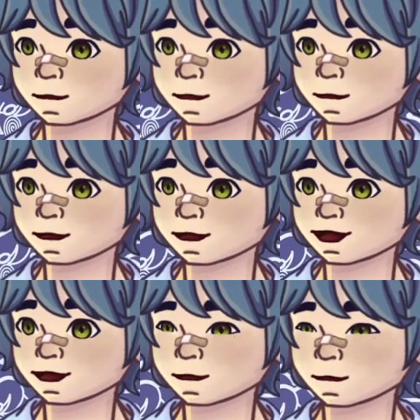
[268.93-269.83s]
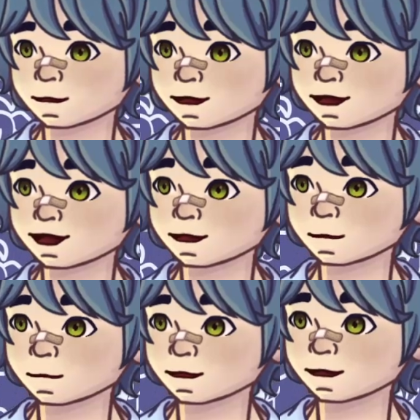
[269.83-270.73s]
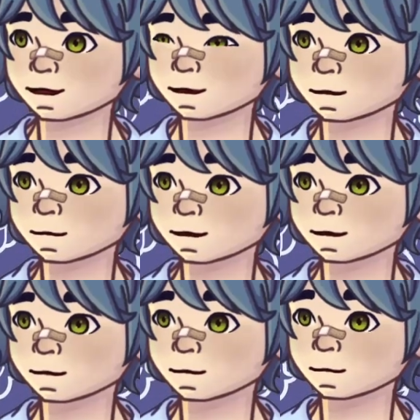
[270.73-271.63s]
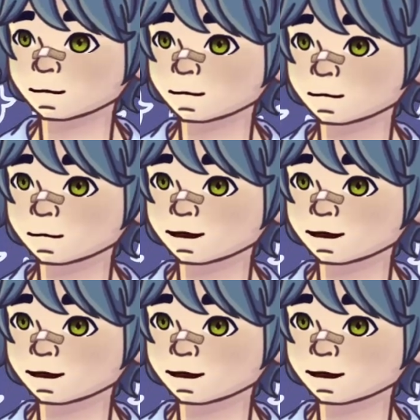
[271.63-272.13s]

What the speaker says: because I was struggling to get it to look right.